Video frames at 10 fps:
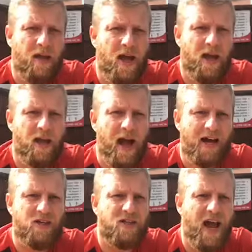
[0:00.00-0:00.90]
Kick,
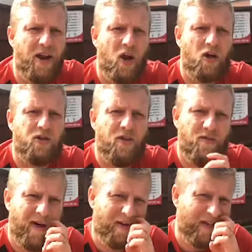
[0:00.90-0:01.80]
catch. 10, Lottie,
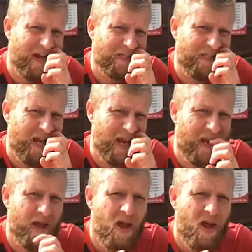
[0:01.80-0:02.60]
fantastic.